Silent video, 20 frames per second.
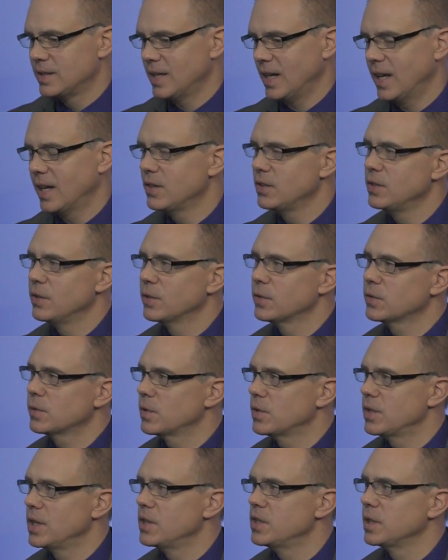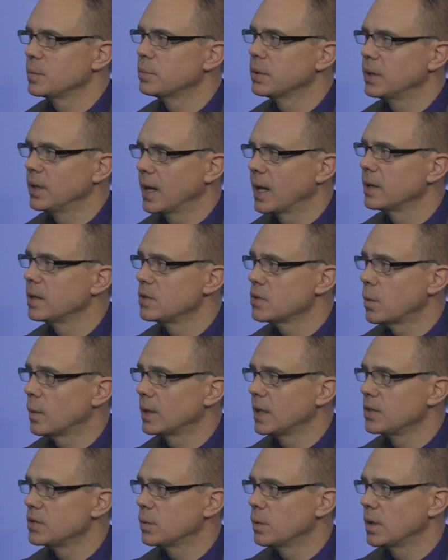10-year strategic plan in
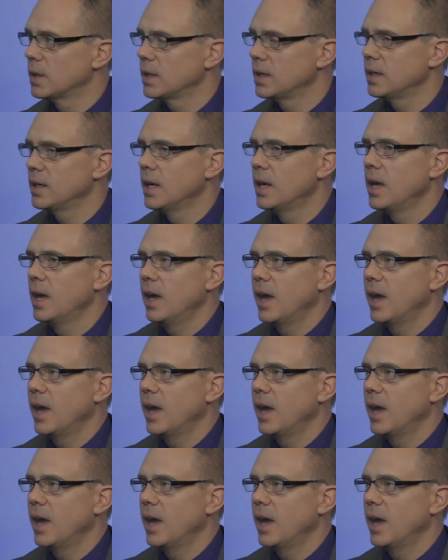2020,